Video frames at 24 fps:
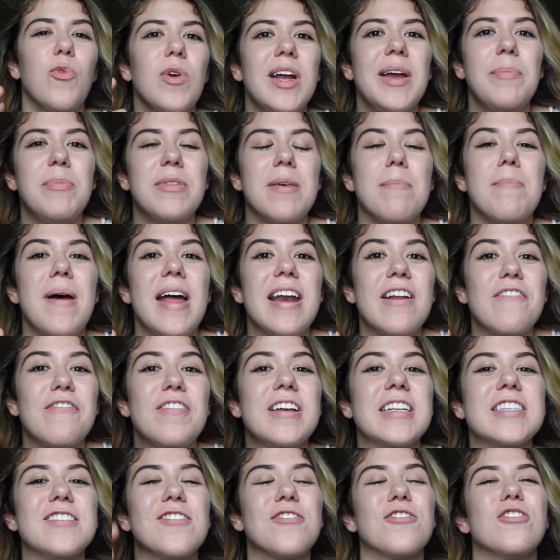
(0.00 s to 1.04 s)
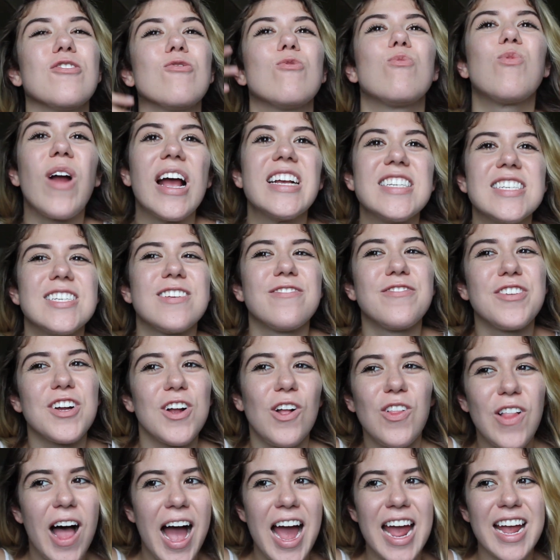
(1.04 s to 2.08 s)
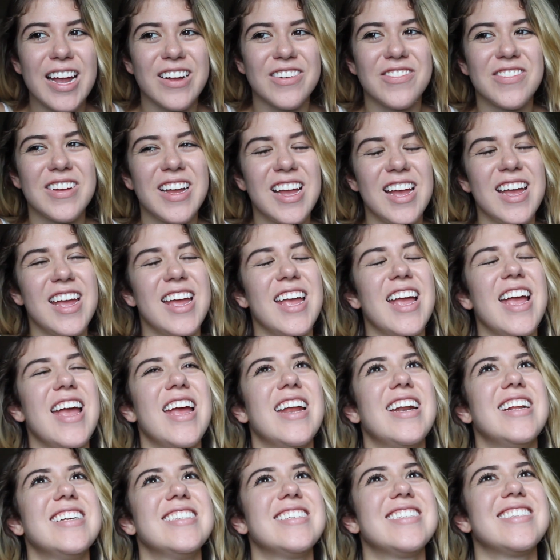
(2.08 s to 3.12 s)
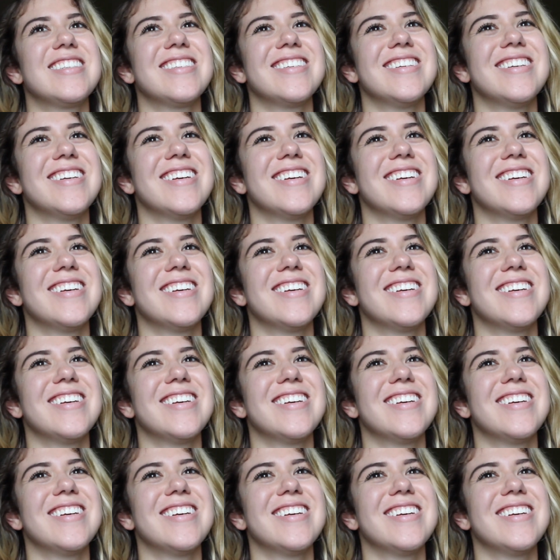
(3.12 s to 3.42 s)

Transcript: reap the benefits for the rest of your life. It is,